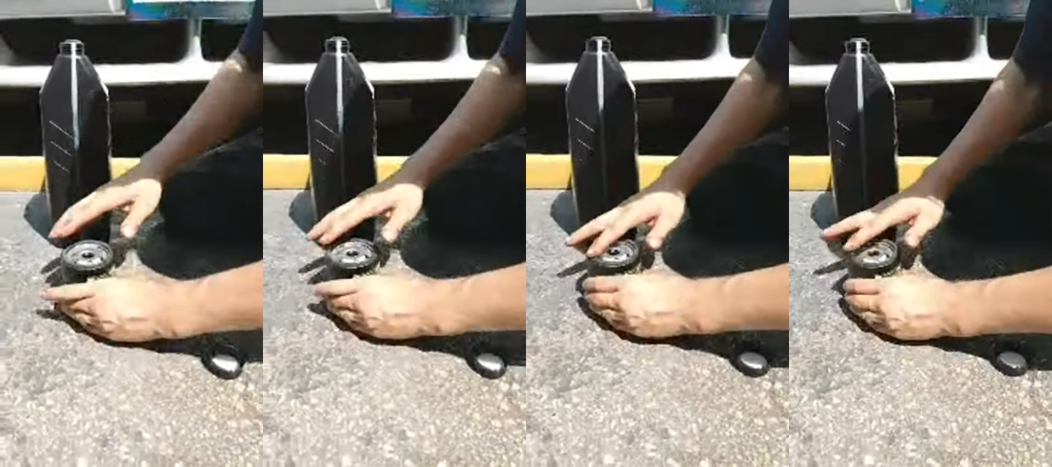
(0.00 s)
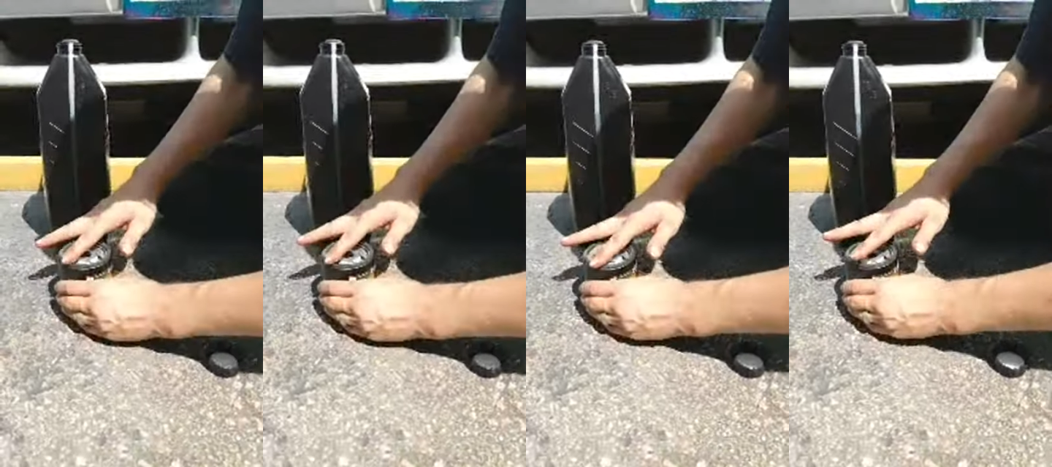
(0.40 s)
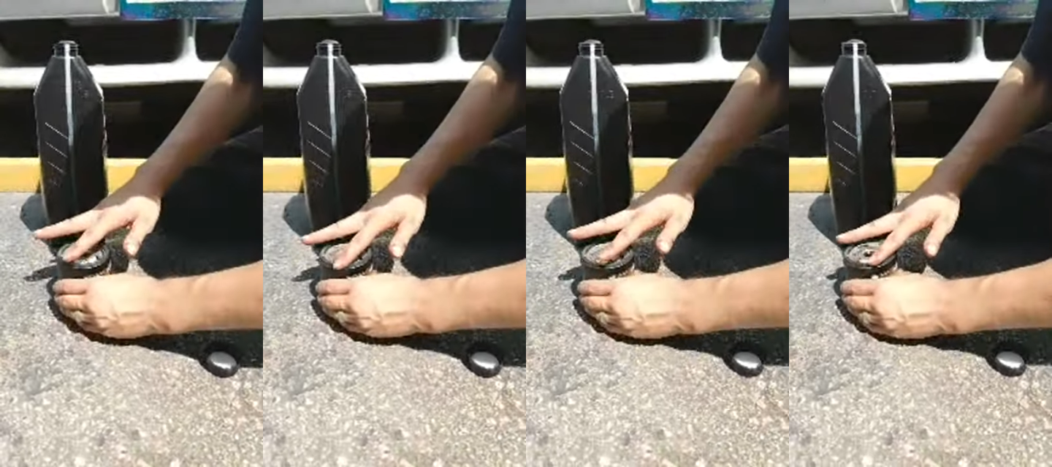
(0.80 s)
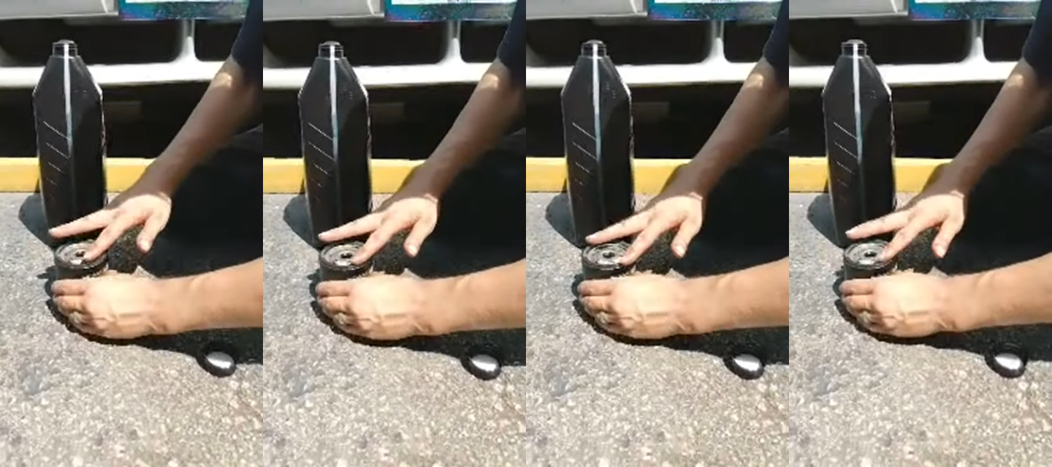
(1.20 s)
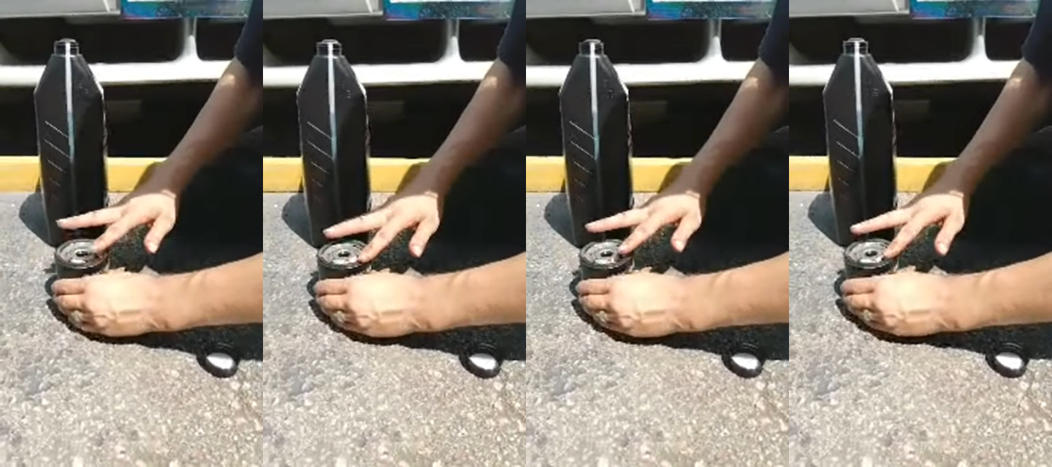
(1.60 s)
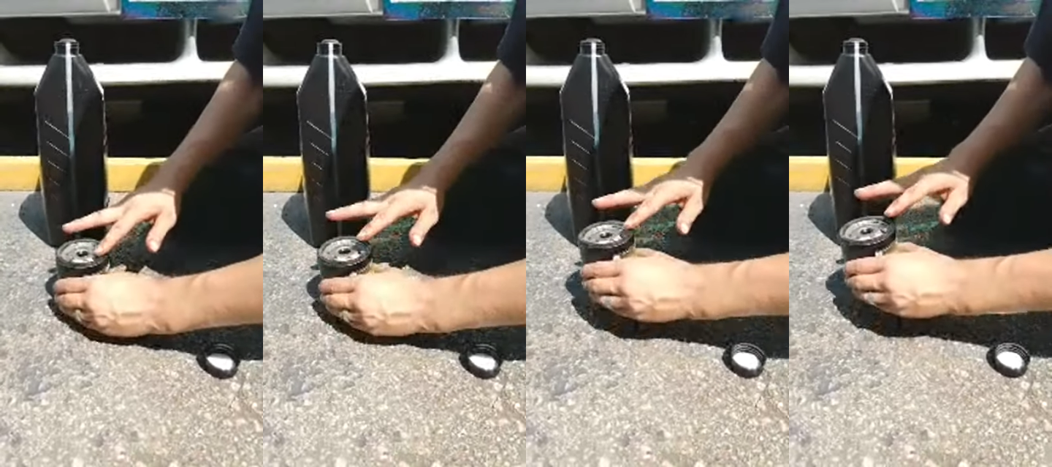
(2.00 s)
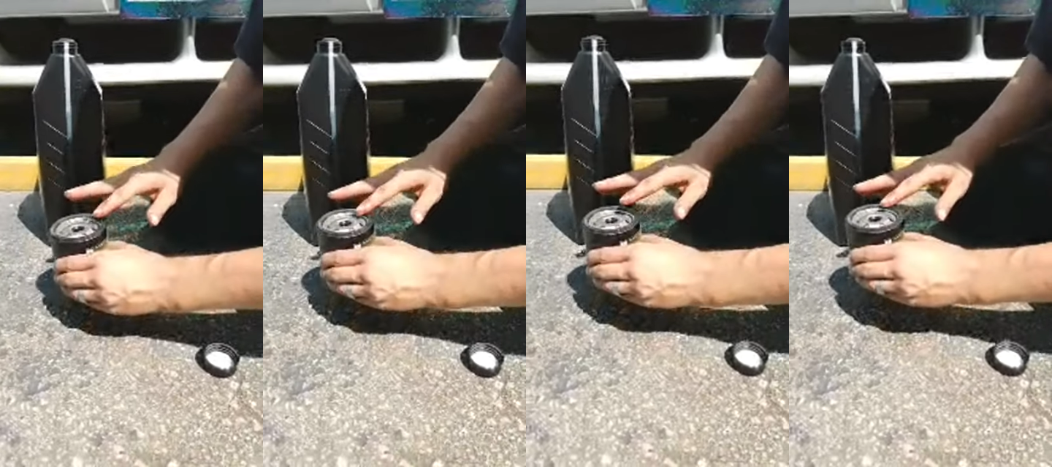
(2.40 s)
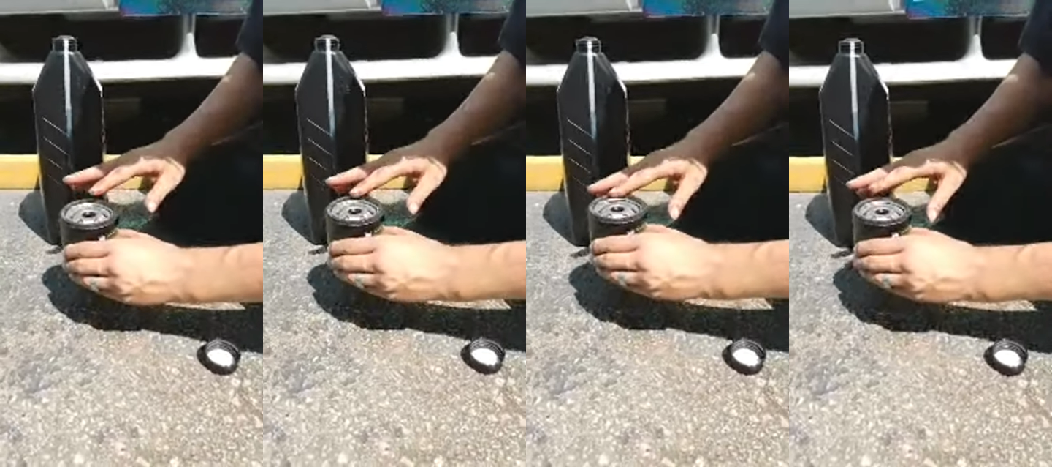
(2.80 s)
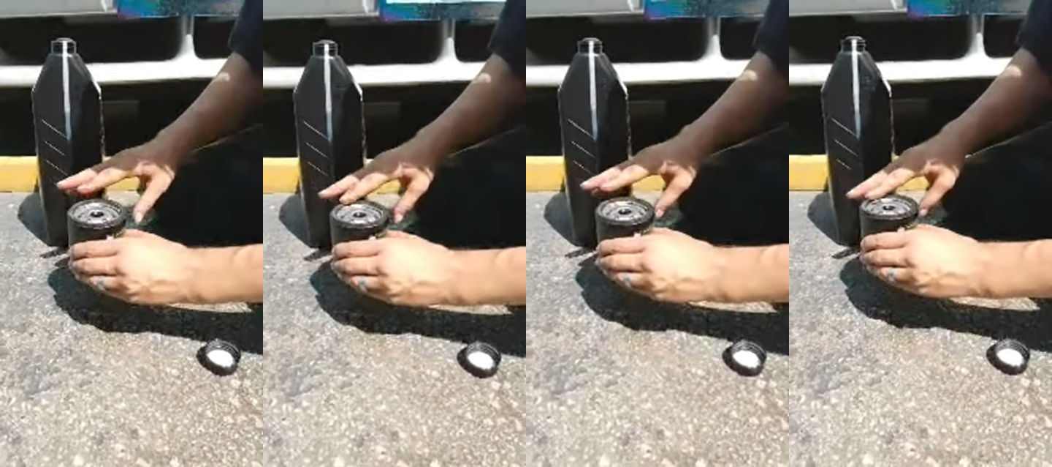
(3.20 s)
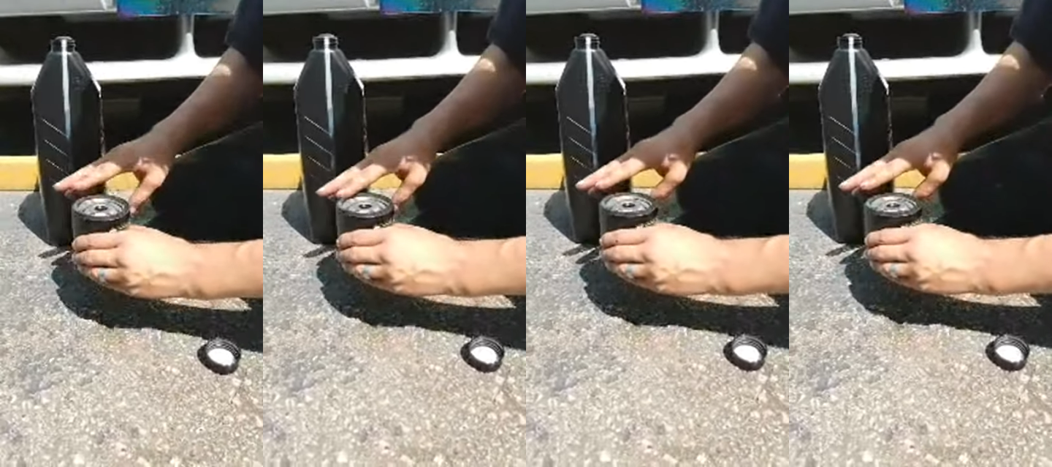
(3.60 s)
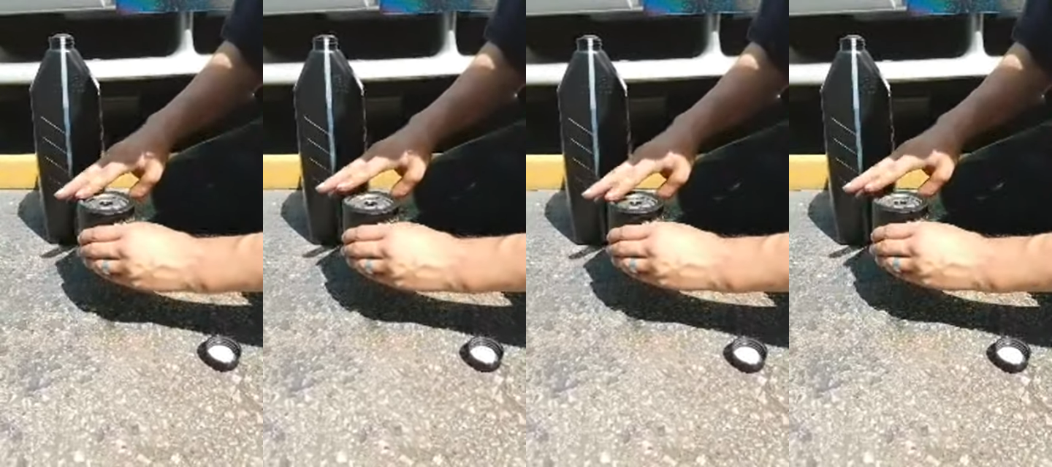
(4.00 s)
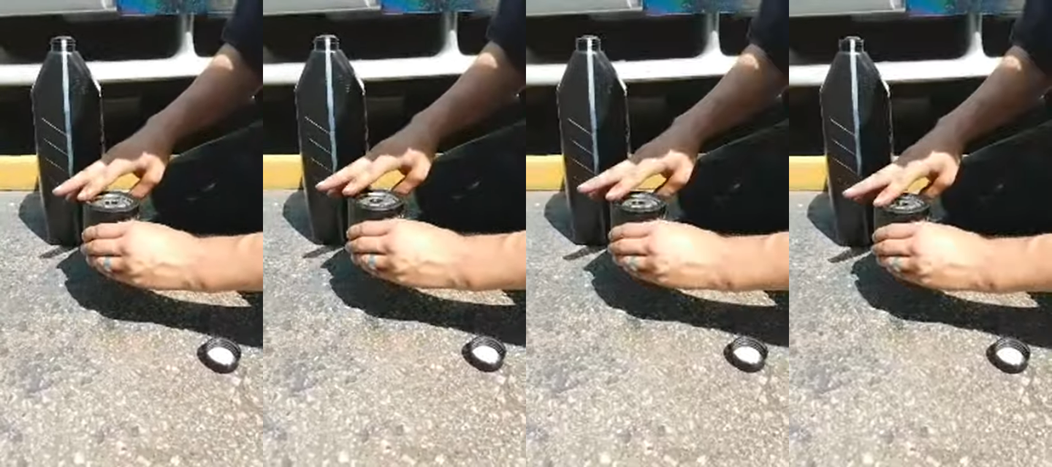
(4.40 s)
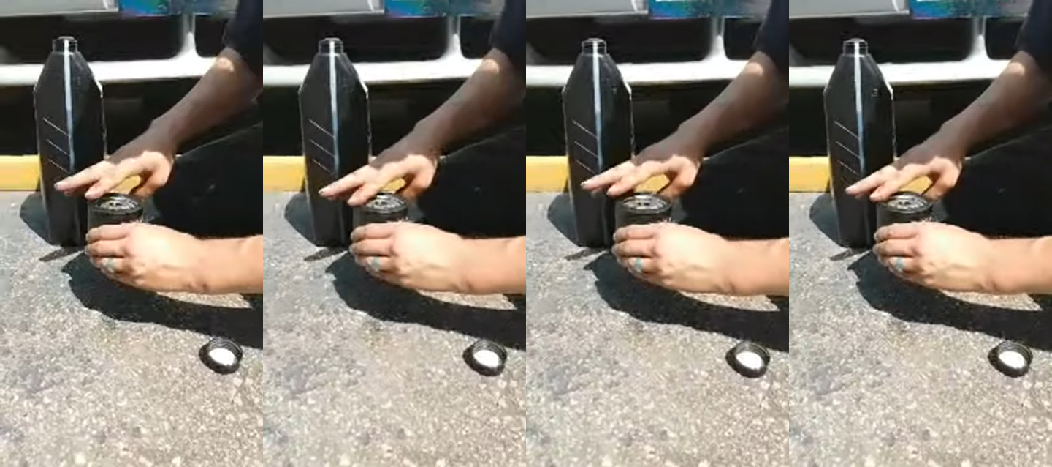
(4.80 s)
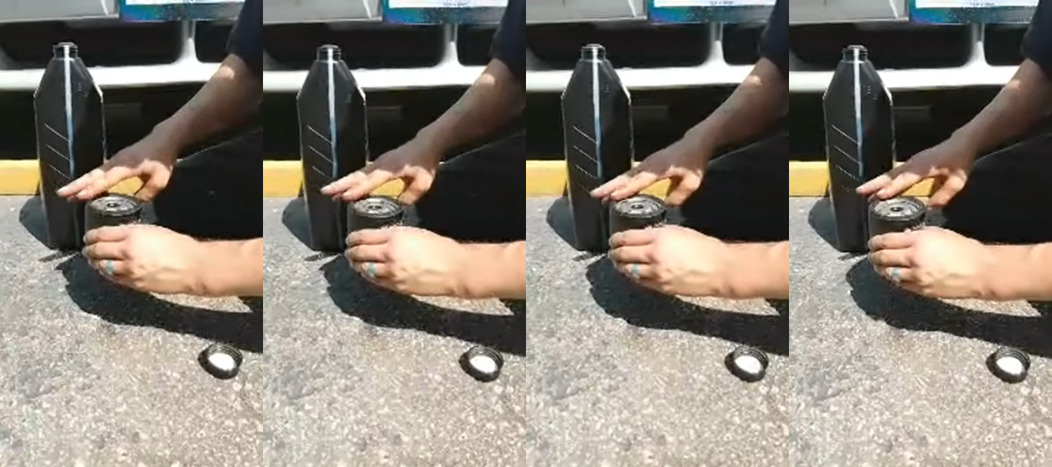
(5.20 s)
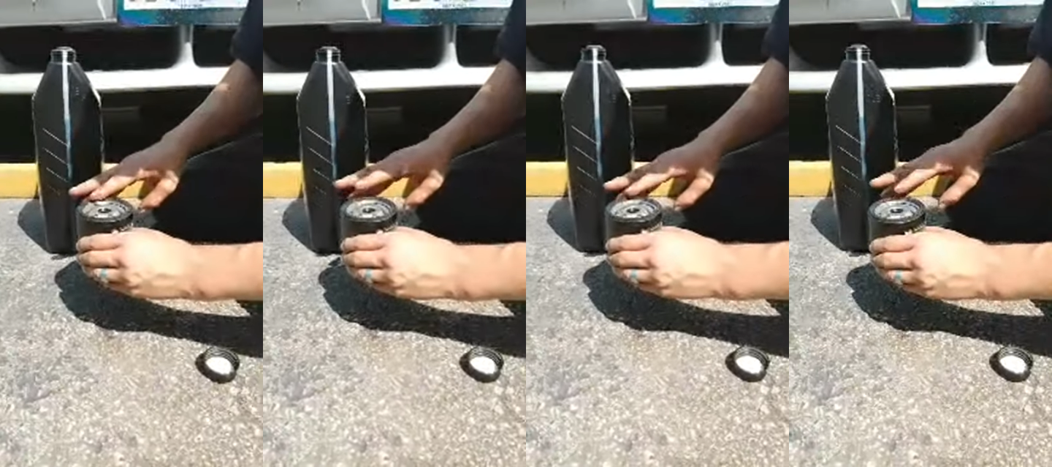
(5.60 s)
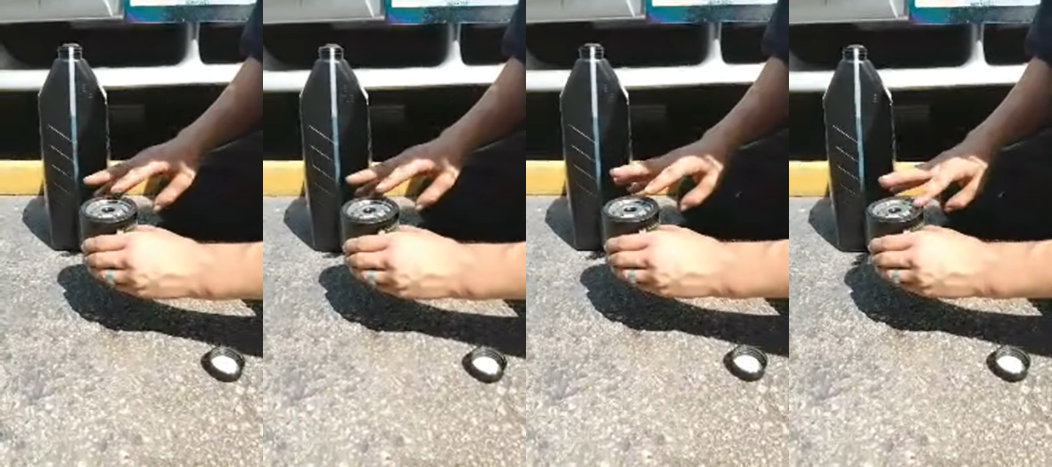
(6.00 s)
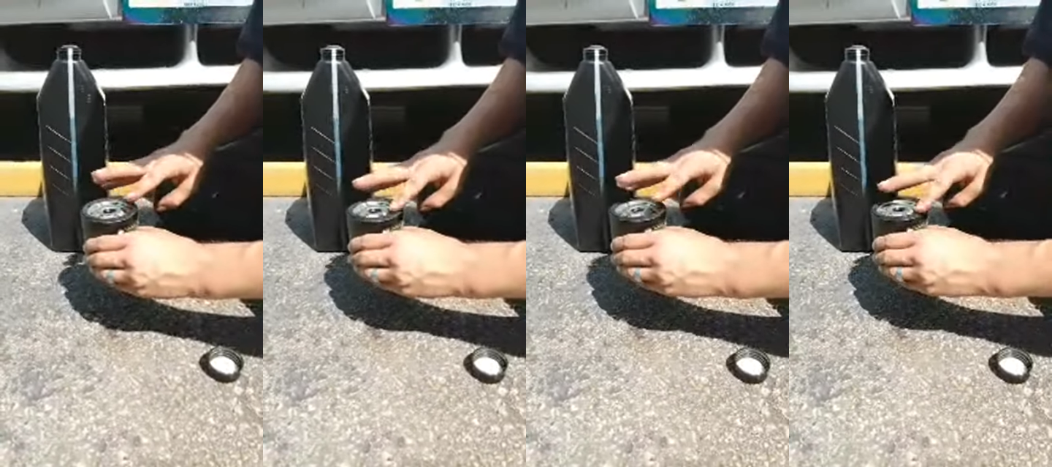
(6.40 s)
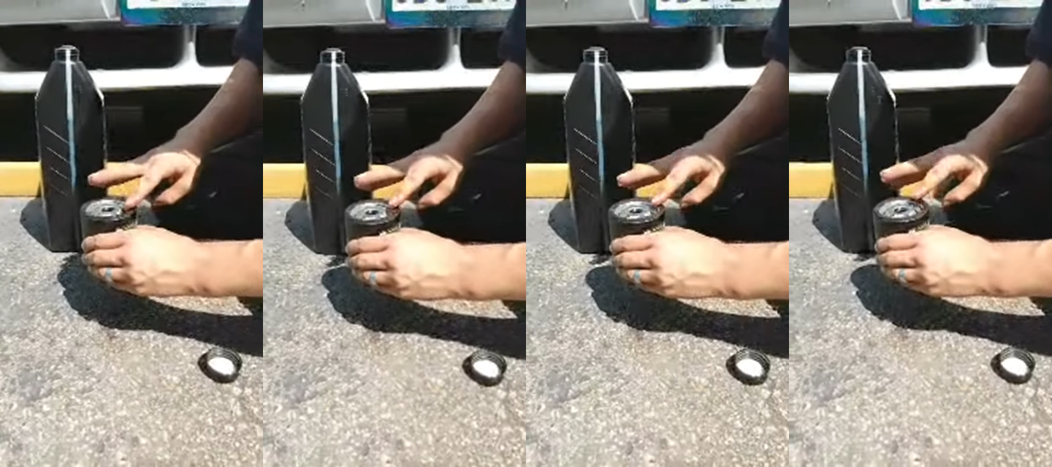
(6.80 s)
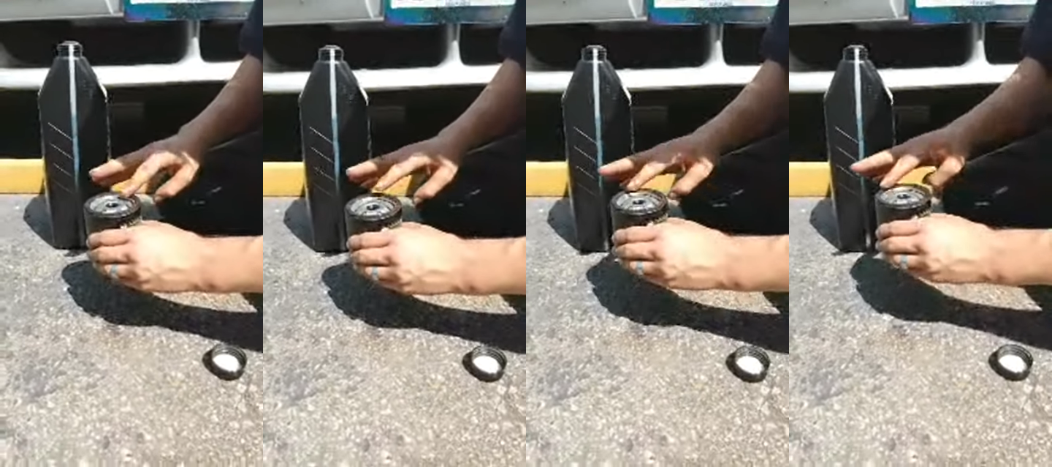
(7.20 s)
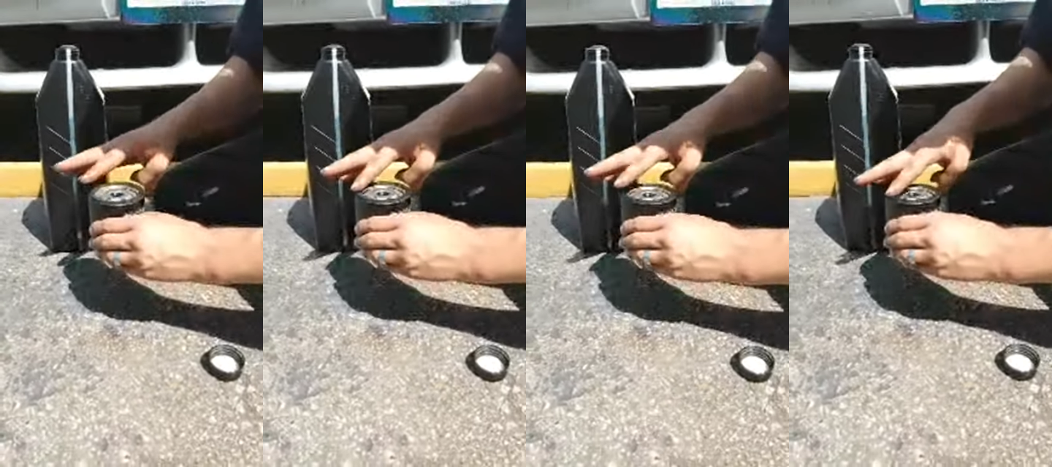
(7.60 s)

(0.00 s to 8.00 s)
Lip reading: No face is visible, so there are no lips to read.